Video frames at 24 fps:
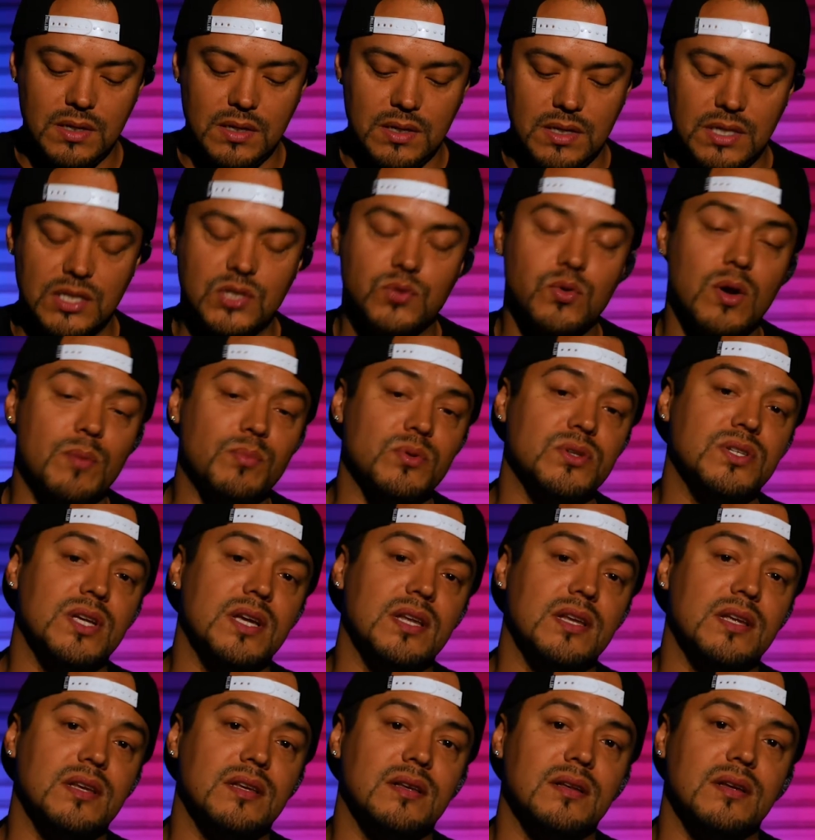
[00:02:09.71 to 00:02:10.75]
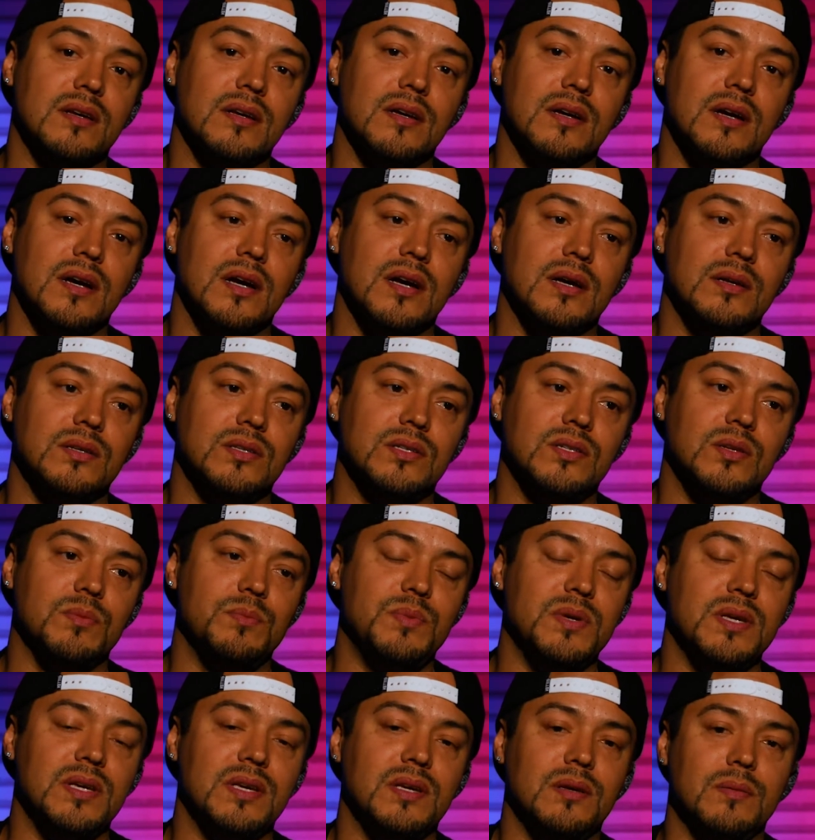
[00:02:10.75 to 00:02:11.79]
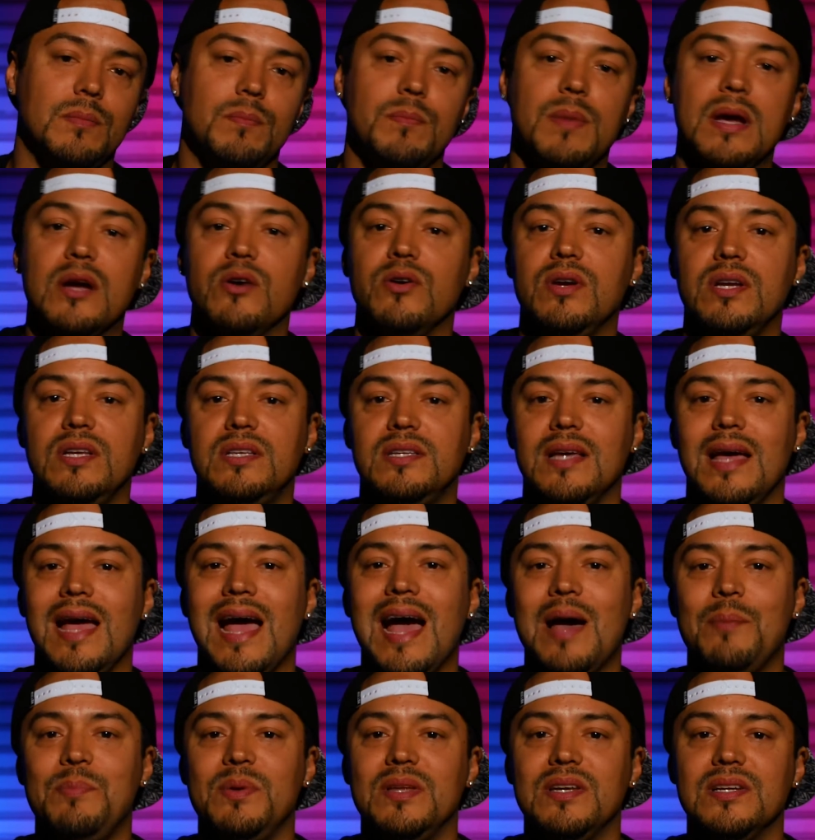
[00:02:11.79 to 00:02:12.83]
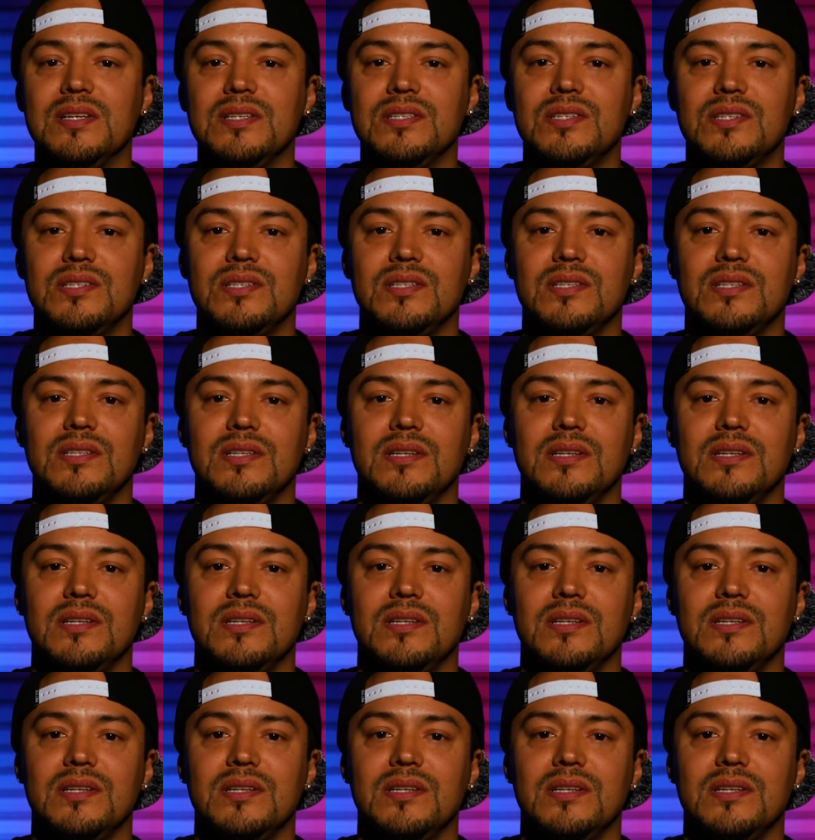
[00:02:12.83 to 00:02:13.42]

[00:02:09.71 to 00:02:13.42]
this represented to be married to happiness.